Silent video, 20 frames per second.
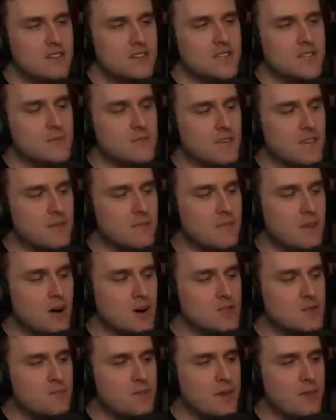Seems like
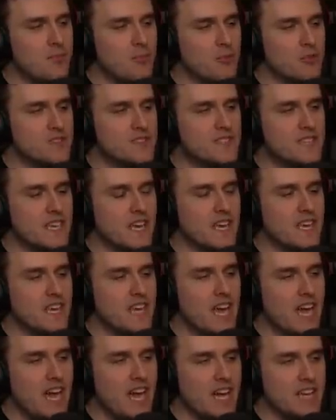most people would say
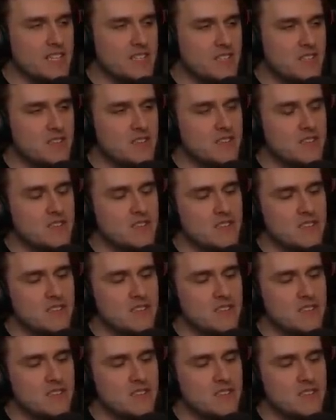yes.